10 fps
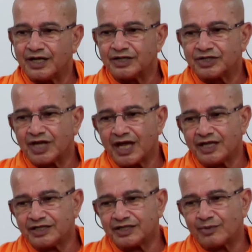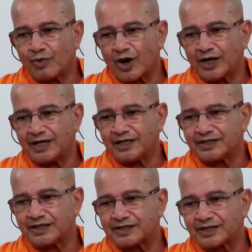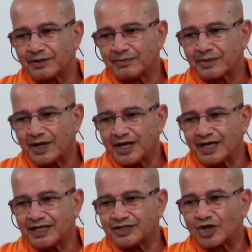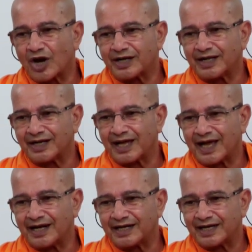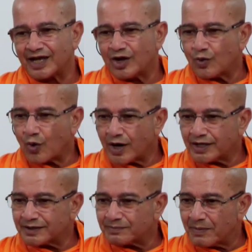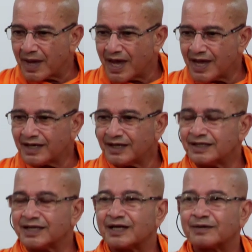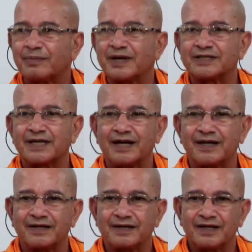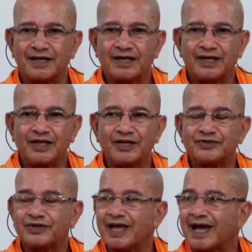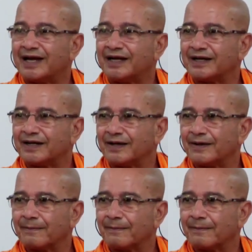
Change in the bodily system is not a reality. What is making that present is reality.